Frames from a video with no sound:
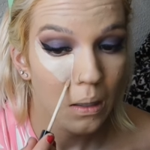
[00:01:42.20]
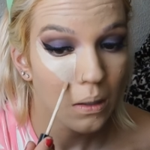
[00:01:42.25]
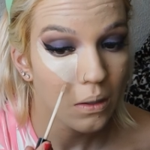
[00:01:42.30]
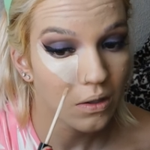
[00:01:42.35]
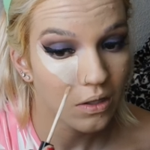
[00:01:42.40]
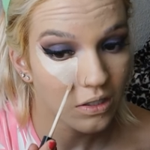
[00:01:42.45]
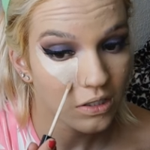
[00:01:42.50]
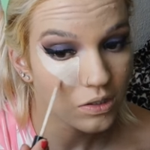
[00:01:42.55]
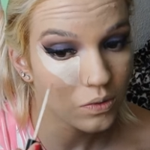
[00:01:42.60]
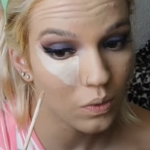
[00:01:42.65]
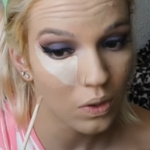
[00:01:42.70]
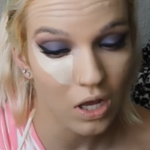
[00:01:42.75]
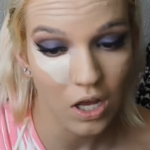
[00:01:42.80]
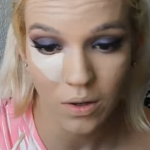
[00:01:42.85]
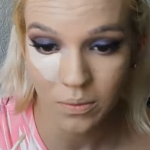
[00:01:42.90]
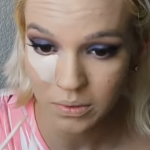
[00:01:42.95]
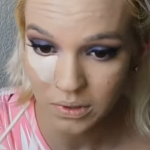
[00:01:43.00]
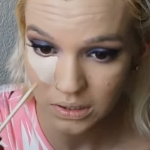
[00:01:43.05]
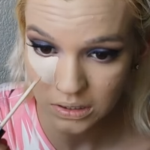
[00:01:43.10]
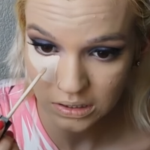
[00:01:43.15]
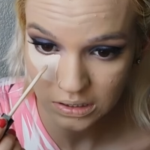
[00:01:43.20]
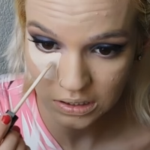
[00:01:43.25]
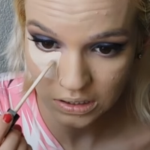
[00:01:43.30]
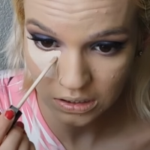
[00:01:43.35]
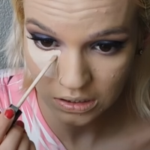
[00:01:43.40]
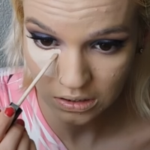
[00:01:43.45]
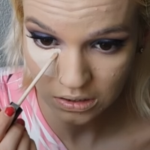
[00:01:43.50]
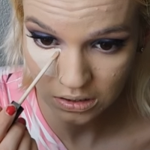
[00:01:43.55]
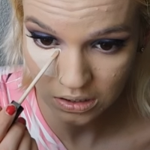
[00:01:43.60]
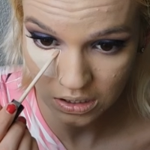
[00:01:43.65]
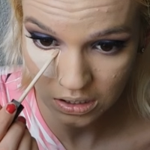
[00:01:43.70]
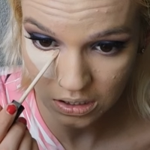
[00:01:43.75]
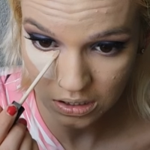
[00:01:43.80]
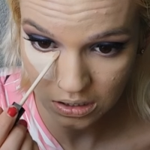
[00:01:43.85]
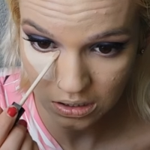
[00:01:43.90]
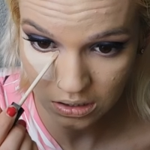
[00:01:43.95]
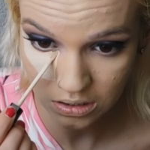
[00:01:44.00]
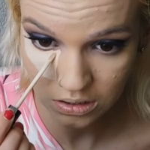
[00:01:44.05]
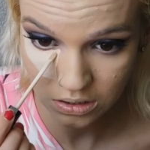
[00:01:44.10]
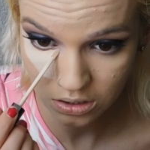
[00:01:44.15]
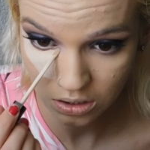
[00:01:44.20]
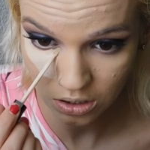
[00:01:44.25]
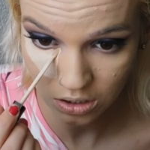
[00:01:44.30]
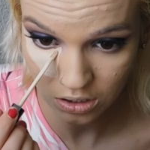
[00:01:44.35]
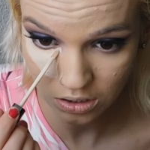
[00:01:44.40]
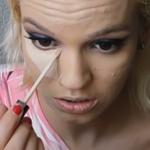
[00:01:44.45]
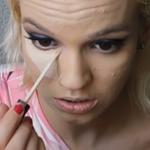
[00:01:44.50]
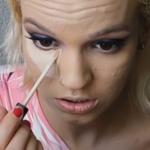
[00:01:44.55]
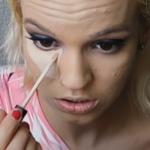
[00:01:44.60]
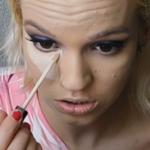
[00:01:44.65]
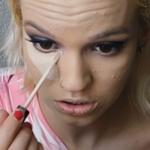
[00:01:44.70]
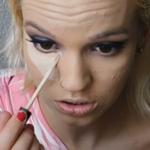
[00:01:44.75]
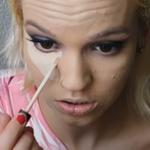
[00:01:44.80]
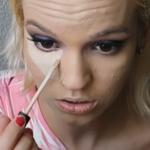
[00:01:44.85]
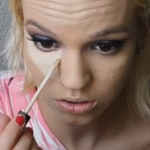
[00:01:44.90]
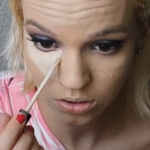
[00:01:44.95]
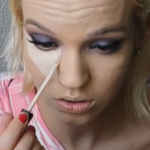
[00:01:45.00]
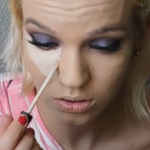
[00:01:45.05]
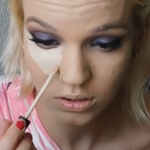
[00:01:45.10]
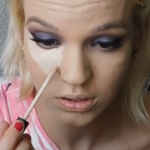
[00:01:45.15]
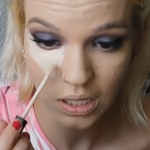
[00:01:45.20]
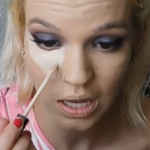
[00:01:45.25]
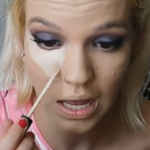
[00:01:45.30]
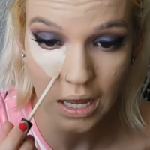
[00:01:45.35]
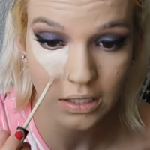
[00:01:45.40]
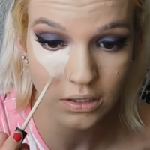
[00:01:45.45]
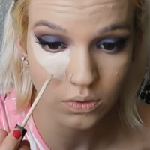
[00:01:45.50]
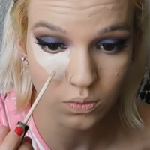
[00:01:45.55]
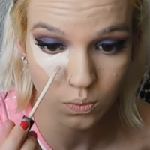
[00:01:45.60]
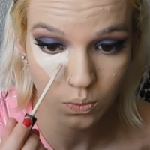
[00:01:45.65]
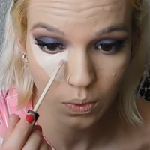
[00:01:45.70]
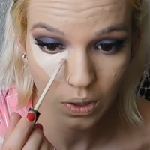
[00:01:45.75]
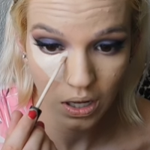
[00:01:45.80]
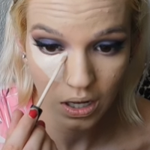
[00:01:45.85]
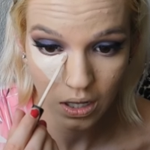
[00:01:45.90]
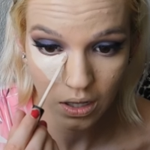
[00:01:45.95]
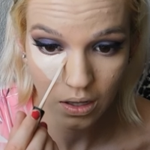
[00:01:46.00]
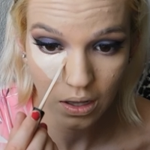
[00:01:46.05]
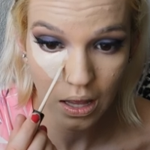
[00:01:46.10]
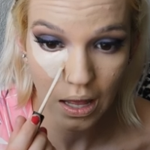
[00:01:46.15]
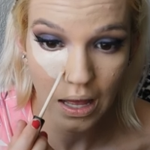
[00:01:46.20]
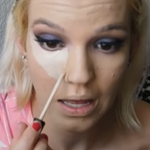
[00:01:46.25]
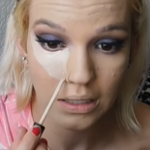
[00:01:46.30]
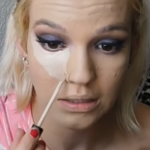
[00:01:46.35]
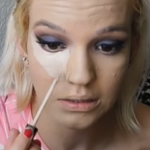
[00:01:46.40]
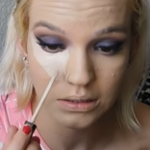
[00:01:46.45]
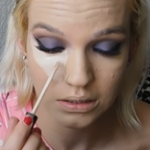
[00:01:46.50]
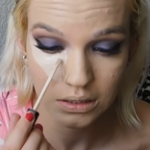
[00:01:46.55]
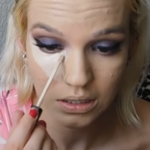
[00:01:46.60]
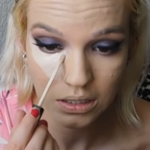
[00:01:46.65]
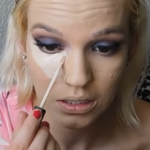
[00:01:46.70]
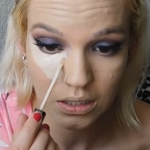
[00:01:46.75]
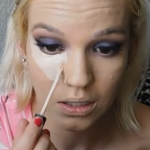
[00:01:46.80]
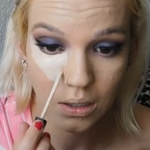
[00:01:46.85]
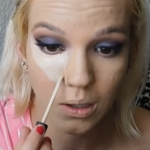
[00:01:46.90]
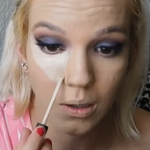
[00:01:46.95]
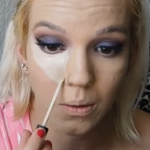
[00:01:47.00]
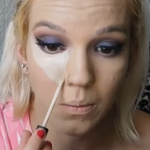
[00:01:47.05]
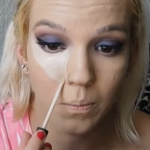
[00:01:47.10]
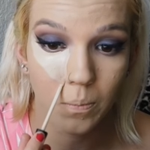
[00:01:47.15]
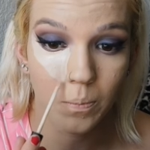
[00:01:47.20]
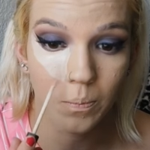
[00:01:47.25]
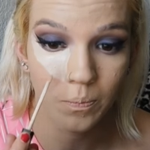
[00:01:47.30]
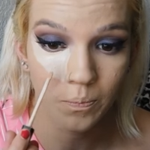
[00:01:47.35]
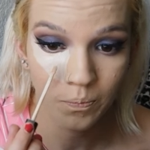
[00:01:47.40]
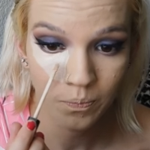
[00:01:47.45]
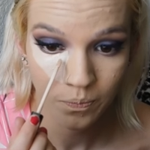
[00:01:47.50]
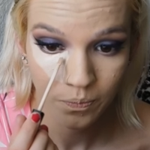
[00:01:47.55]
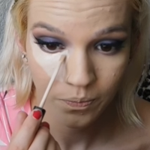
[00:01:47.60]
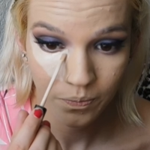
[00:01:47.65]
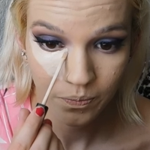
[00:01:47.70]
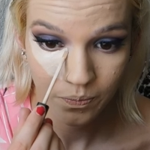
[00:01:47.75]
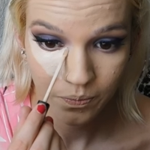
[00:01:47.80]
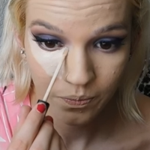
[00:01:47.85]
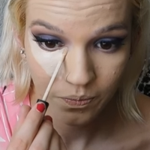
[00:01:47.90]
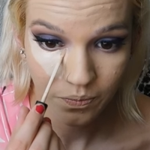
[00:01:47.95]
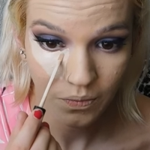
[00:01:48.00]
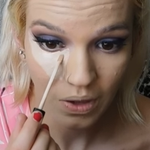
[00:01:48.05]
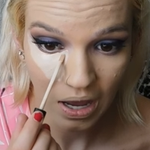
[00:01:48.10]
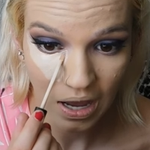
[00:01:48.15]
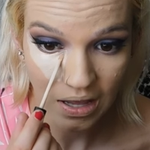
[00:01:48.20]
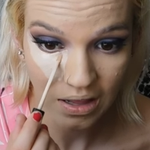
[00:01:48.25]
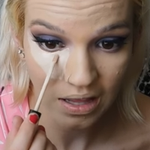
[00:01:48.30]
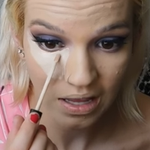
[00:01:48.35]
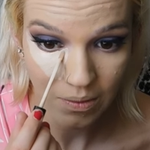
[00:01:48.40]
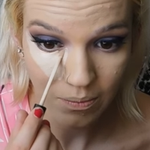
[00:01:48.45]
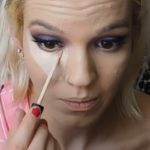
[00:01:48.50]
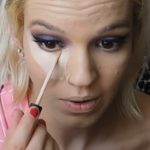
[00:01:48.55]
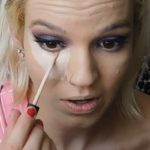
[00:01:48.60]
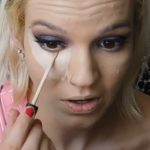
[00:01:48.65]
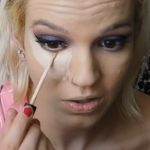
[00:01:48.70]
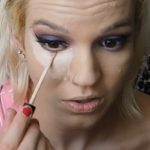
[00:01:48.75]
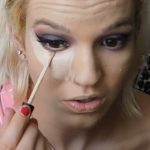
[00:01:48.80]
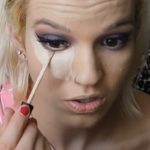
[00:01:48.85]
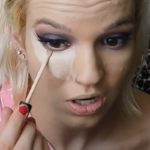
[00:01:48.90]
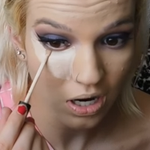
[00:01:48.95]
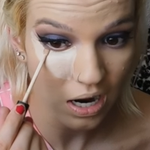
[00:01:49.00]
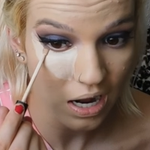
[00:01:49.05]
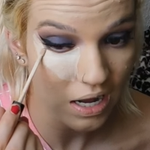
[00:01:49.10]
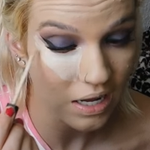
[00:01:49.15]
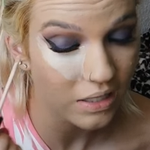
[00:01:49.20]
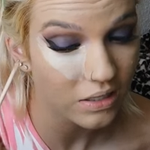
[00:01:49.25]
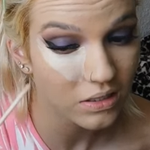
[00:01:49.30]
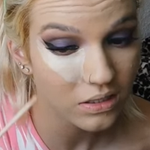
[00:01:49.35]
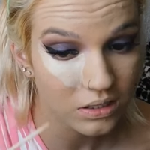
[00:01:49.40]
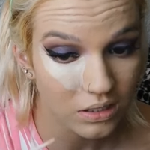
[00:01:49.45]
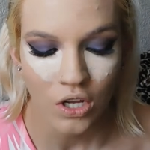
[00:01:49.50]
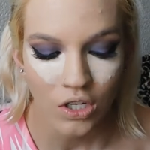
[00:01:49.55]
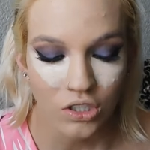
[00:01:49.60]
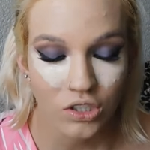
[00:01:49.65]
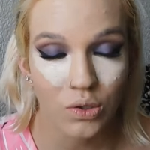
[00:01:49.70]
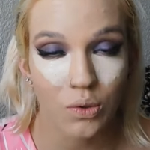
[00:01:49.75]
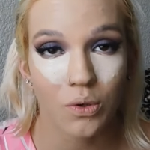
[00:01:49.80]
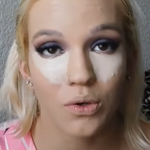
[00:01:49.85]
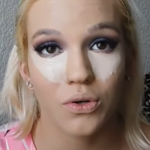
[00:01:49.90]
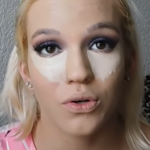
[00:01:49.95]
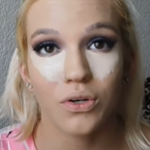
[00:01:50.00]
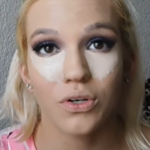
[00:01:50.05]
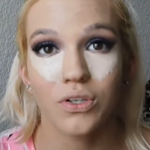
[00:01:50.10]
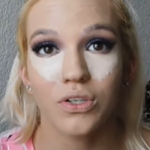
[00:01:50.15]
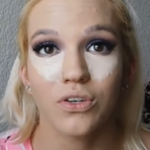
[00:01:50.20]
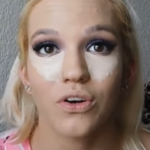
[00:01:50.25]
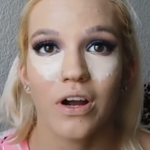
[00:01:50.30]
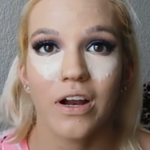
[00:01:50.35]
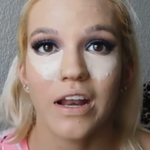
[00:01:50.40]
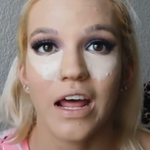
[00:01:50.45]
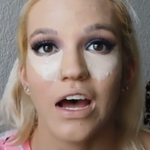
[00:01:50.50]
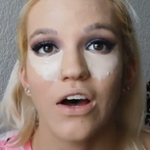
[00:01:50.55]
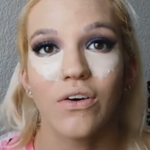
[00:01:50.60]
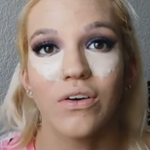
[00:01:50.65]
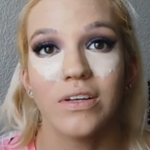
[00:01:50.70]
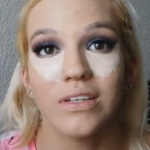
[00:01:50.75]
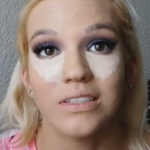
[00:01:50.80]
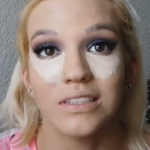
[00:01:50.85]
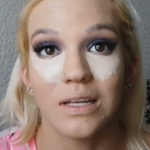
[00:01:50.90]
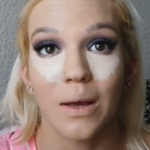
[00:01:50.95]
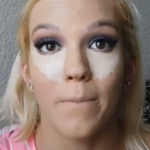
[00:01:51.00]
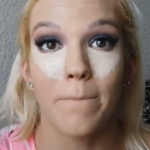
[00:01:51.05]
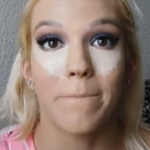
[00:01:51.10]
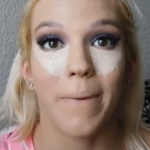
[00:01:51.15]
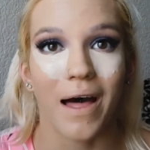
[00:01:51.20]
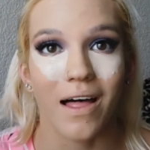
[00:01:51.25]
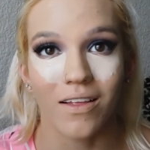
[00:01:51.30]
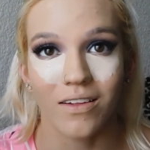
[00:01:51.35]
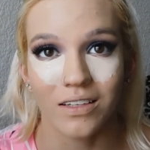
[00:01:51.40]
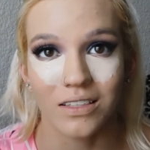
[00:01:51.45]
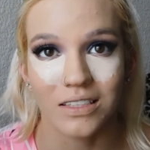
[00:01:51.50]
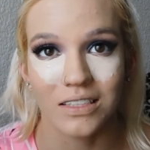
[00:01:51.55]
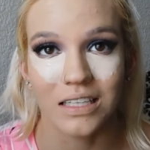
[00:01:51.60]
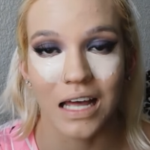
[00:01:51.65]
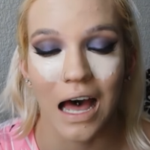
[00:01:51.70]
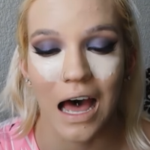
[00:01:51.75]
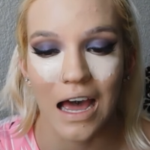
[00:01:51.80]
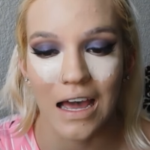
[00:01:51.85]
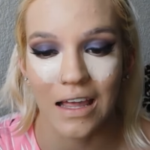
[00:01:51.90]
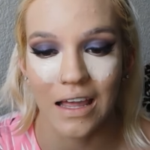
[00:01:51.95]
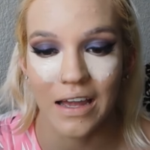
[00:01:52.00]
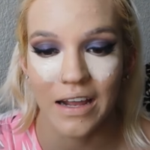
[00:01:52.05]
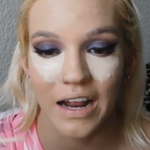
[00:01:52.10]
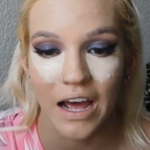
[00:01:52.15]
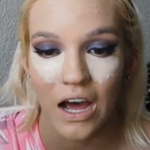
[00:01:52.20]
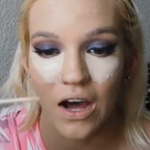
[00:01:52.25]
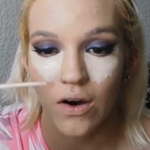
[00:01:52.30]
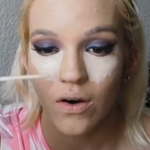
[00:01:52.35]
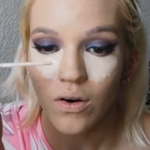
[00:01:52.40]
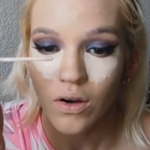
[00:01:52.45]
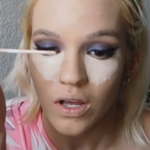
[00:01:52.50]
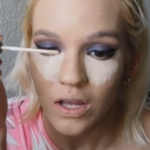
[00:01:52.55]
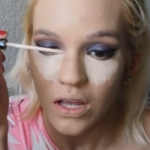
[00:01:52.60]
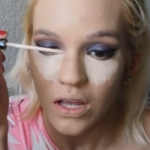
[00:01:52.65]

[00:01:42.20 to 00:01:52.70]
This will help conceal the dark circles as well as the highlight my under eyes. So what we're going to do right now is balance the highlight out.